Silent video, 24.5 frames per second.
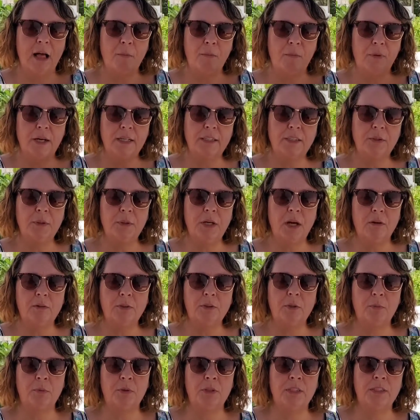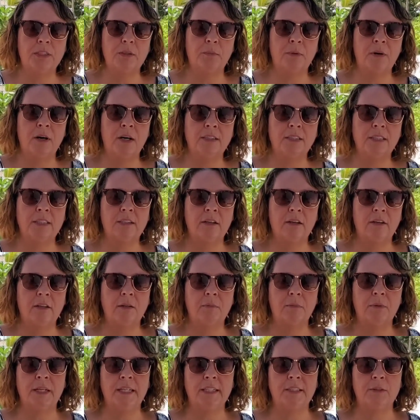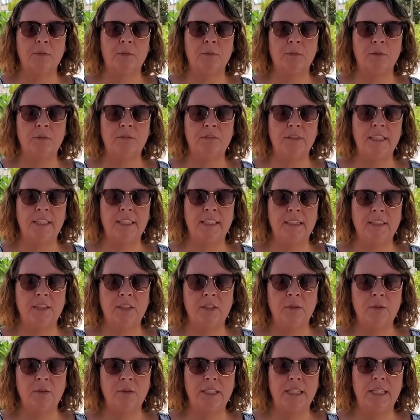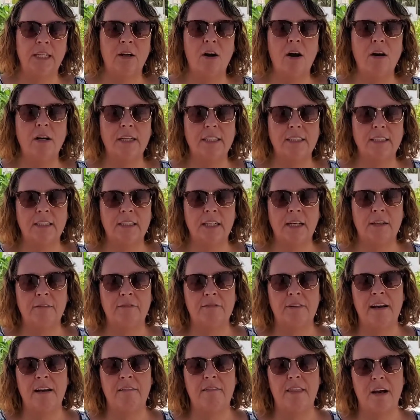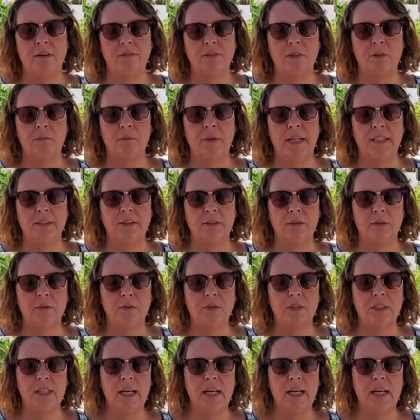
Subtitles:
Plus, we also put a deposit on the place we're moving into in August of 5,000 pesos,